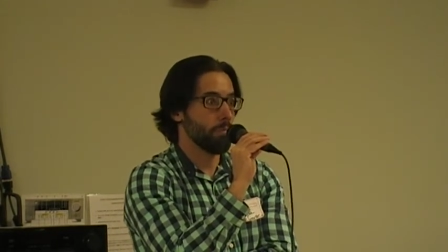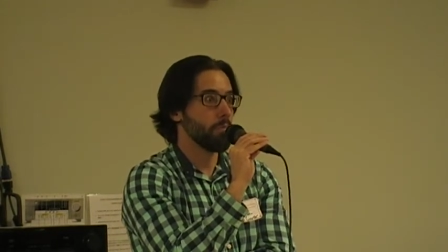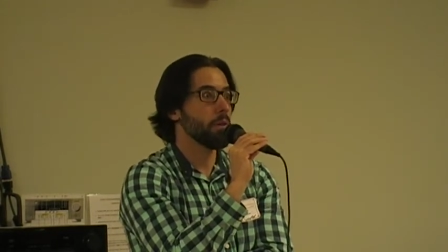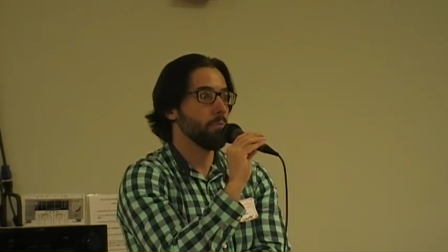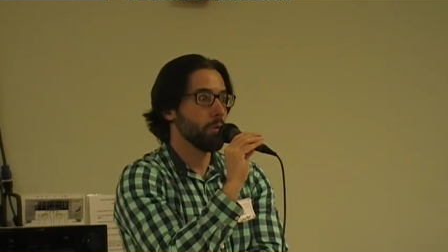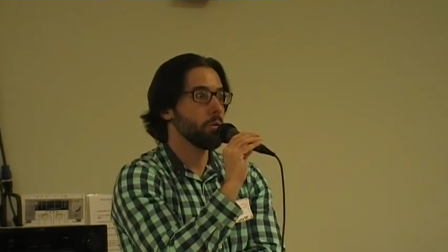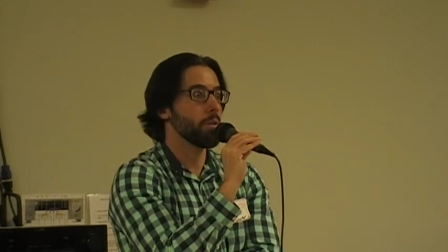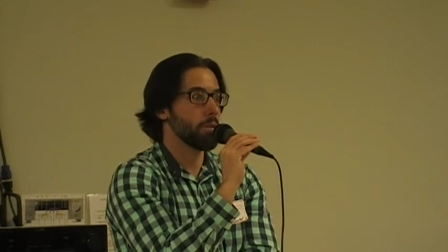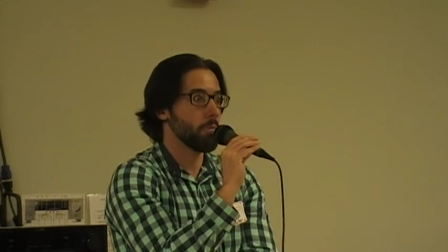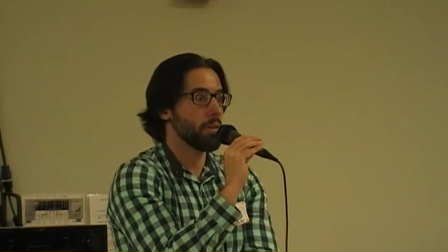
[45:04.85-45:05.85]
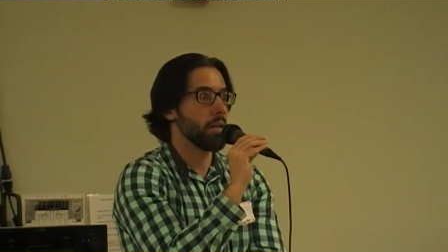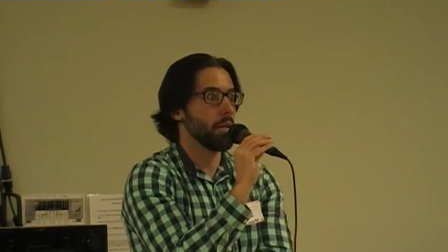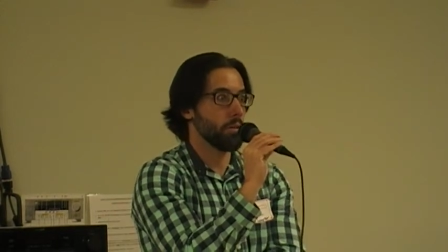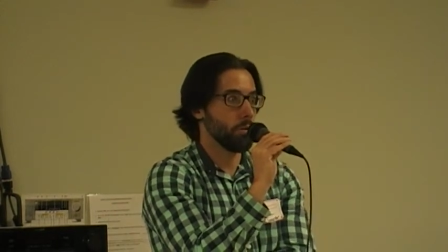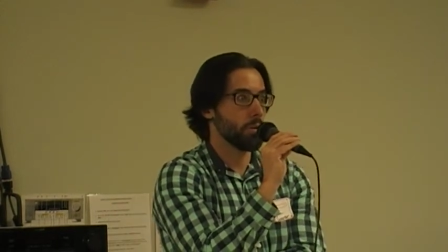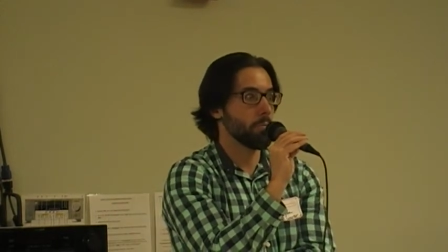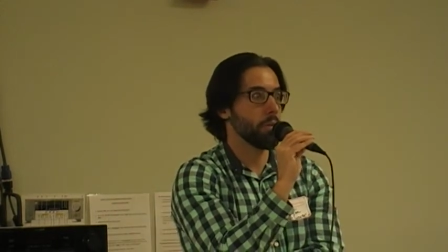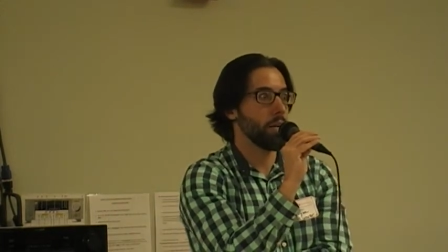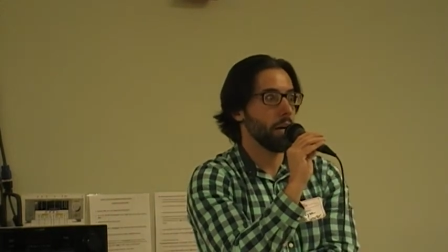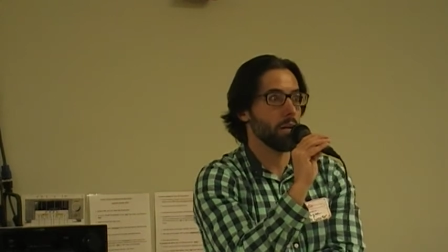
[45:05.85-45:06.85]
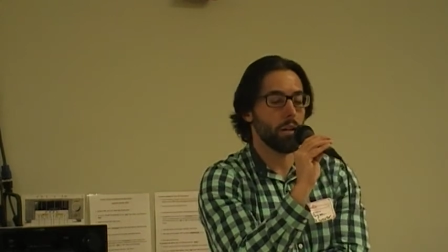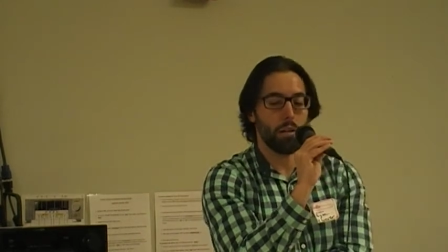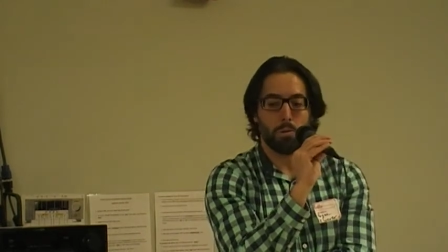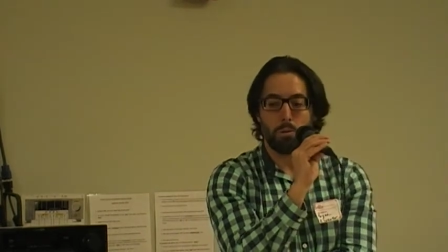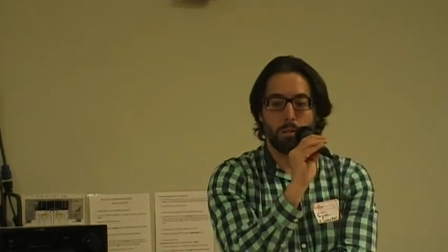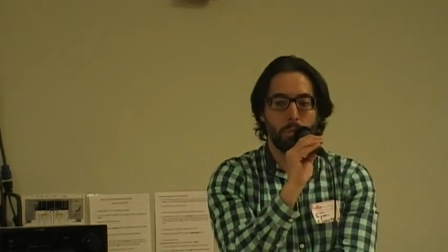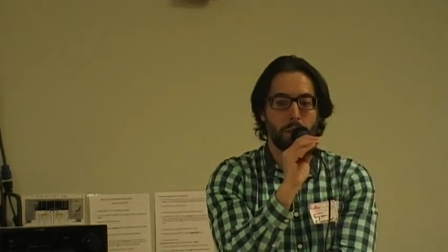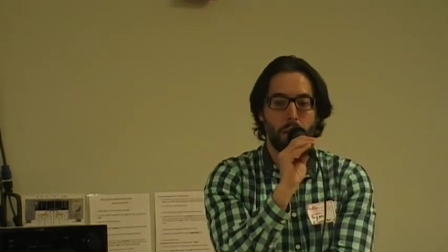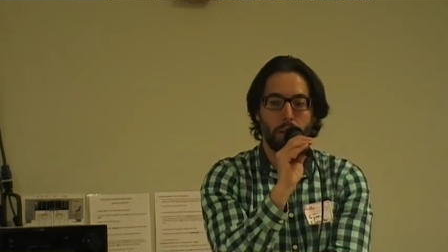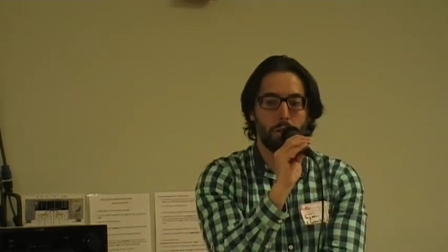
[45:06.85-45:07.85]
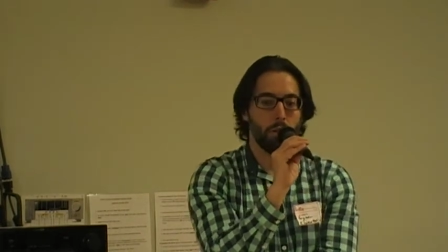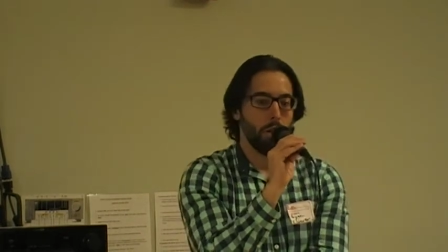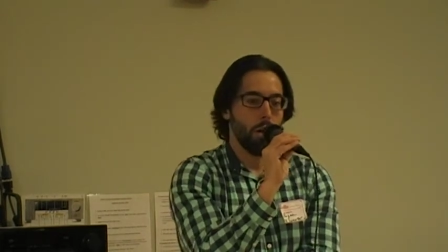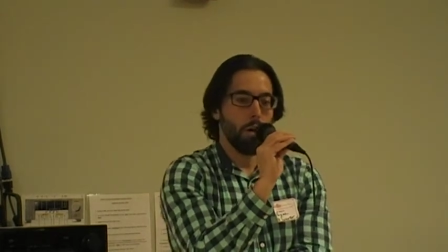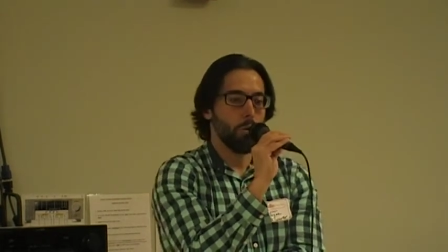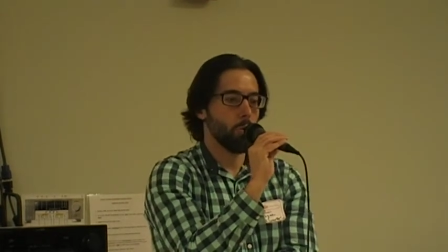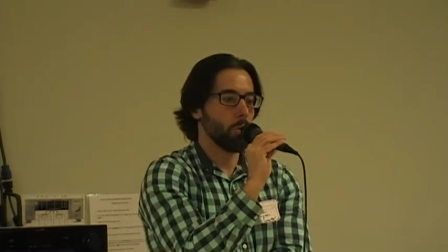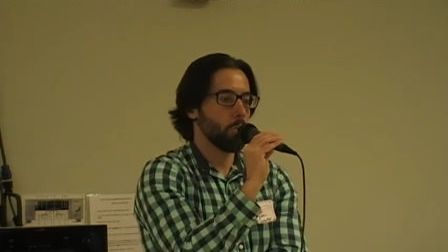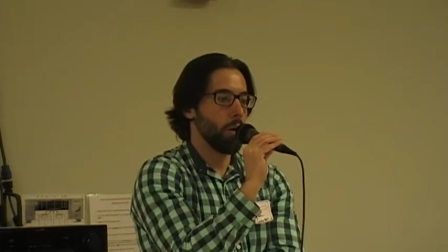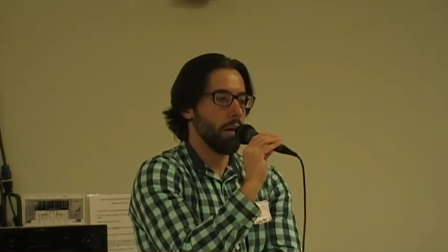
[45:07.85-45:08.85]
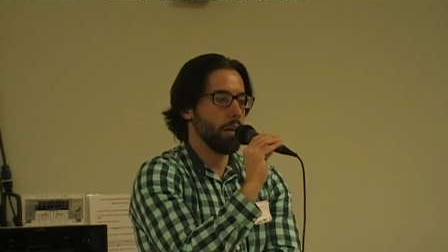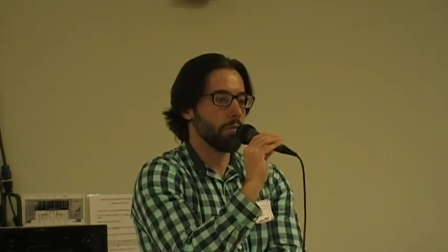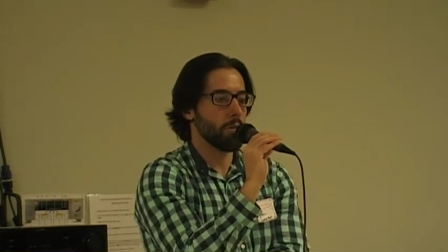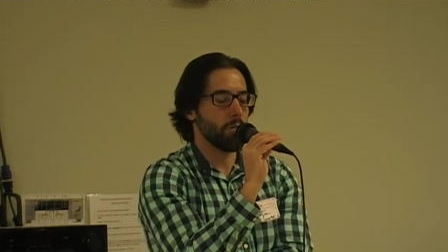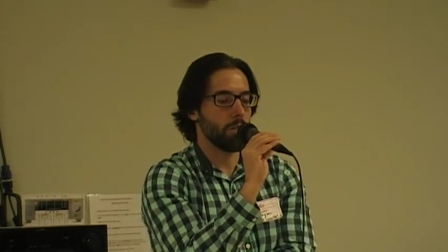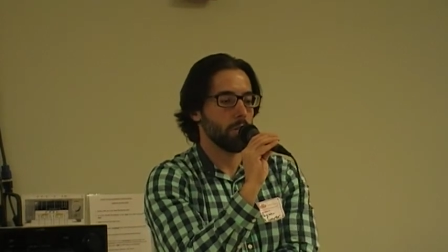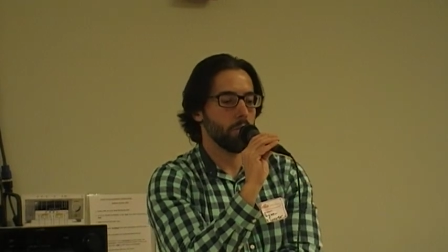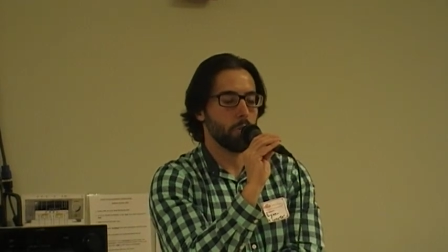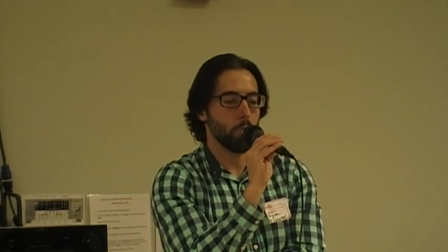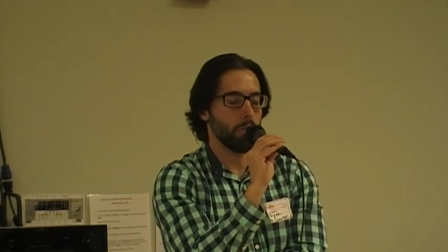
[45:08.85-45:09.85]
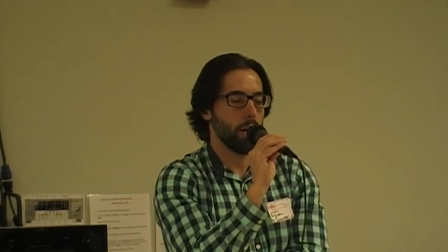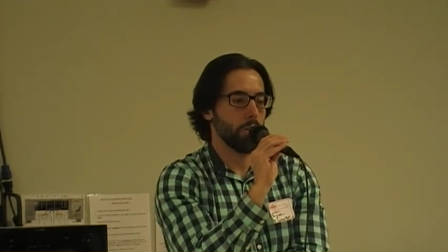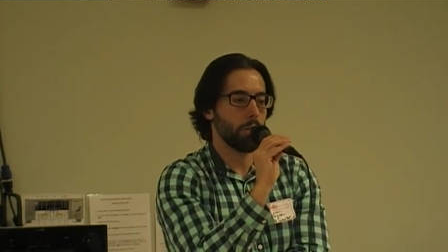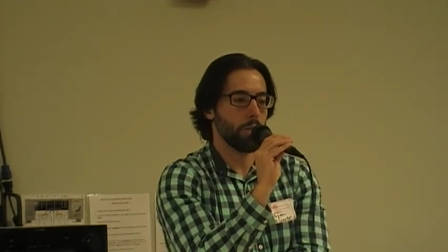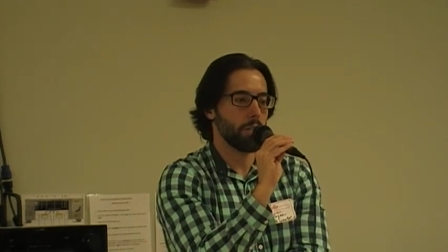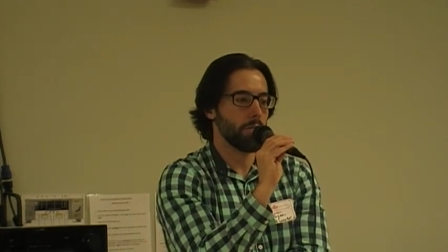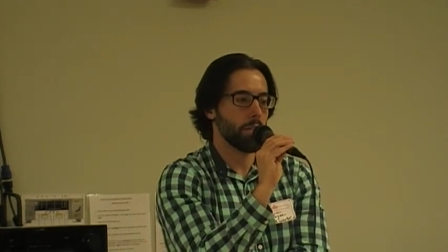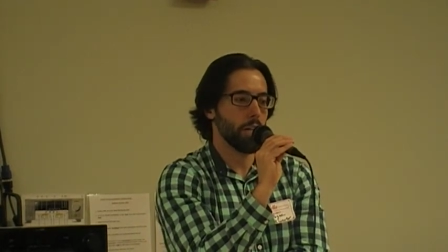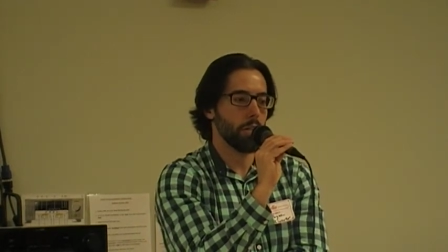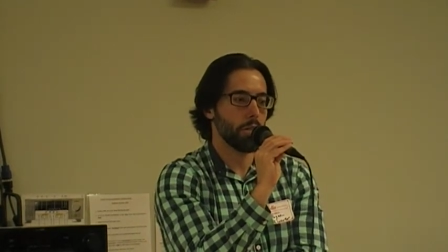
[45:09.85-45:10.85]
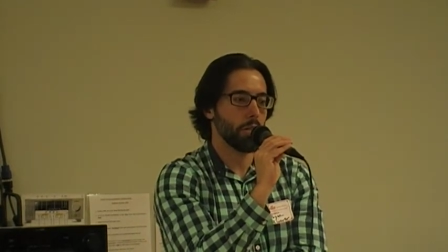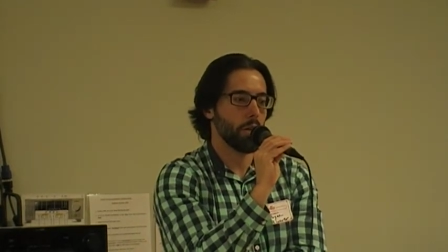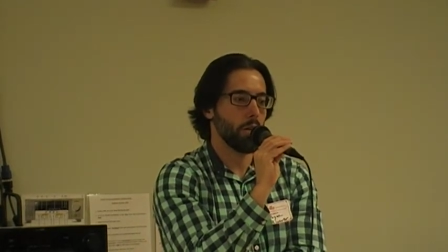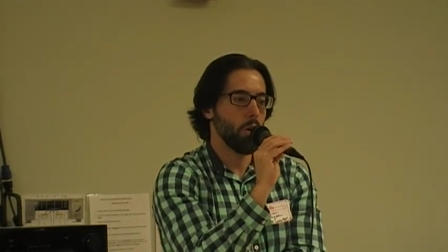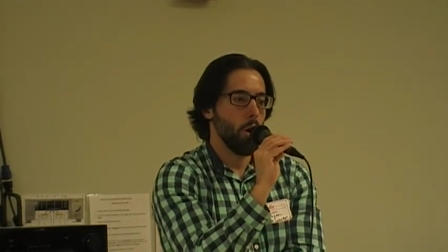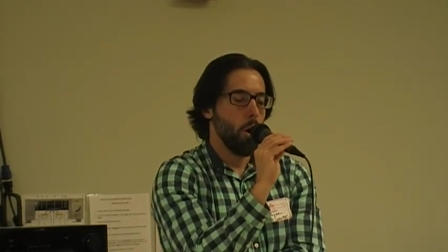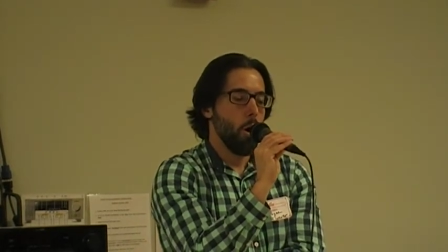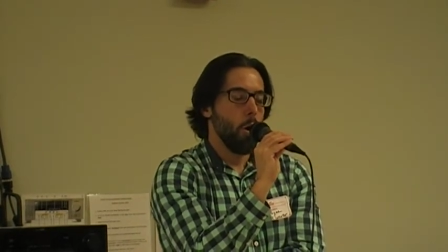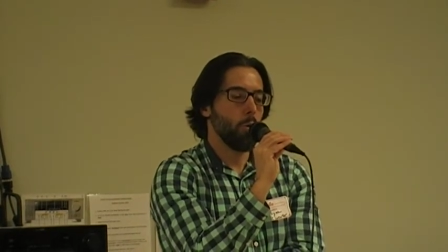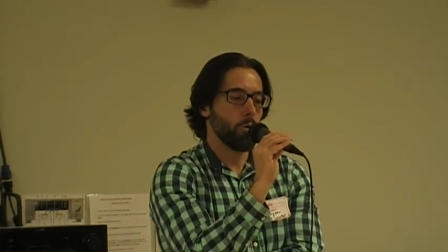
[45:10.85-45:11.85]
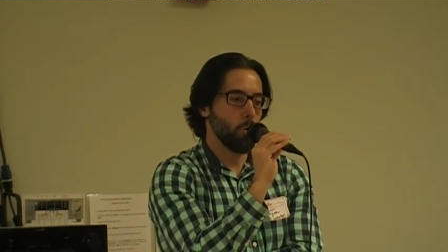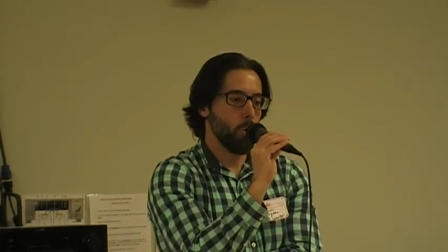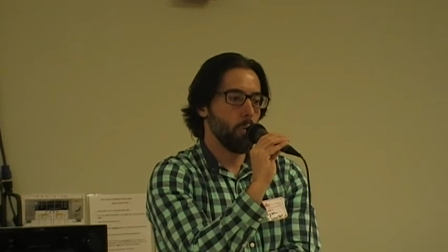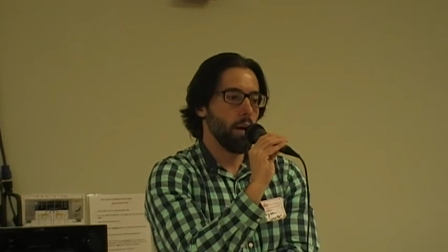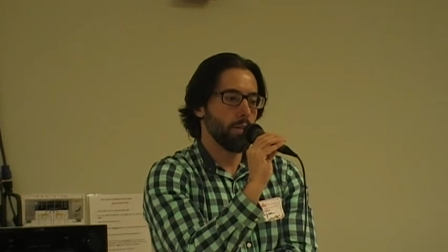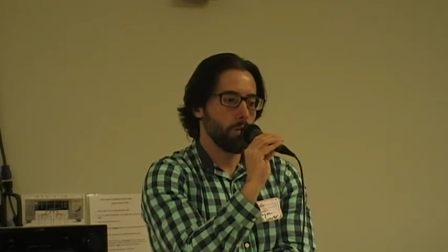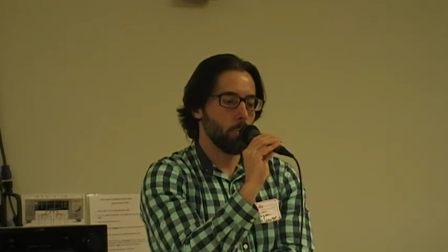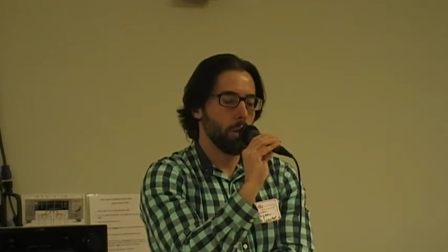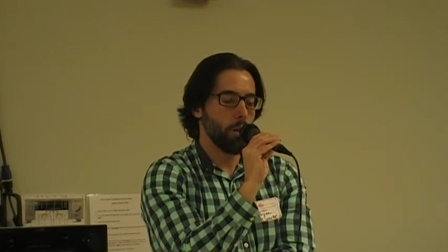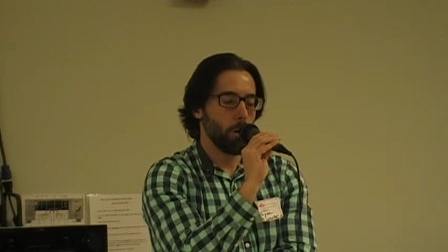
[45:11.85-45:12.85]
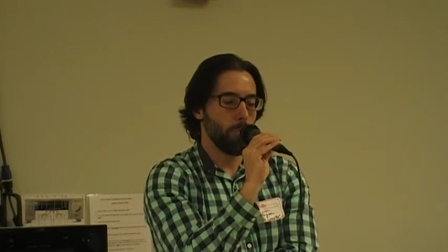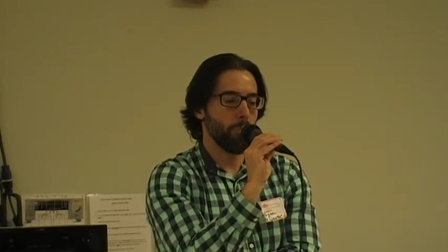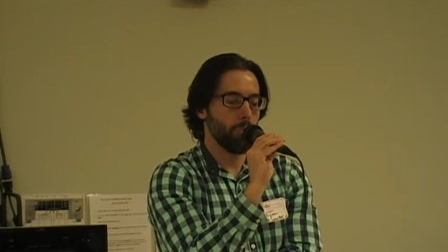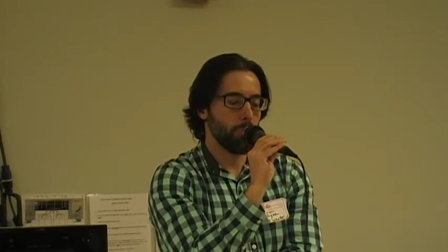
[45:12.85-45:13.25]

Yep, you can so- submit that. You can submit that. Uh, you can submit that, and you work with Wildlife Services. You provide your justification, and with cormorants, we are